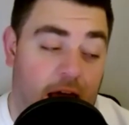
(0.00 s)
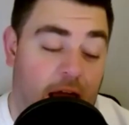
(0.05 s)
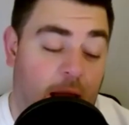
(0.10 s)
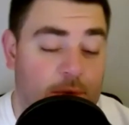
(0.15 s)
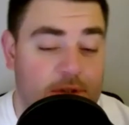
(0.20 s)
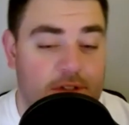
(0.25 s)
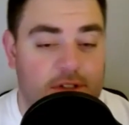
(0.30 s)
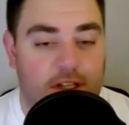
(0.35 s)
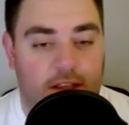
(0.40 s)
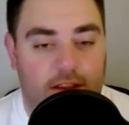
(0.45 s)
I
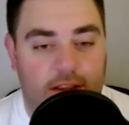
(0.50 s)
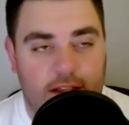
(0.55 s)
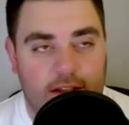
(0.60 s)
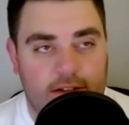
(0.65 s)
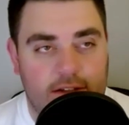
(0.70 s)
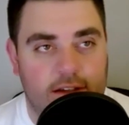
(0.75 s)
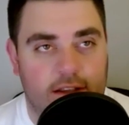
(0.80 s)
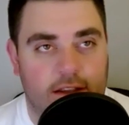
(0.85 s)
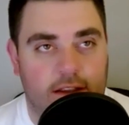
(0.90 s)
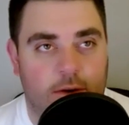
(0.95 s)
will say
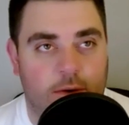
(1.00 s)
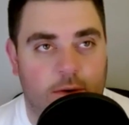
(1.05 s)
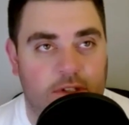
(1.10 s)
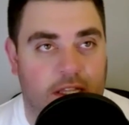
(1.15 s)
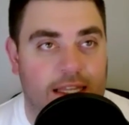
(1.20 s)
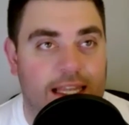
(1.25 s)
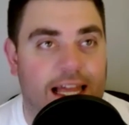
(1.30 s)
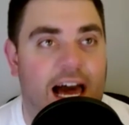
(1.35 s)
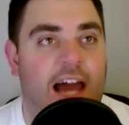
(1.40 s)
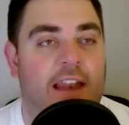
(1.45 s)
this. There was a
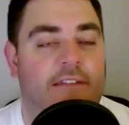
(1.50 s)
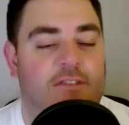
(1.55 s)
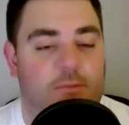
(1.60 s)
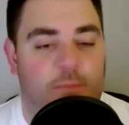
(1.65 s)
lot of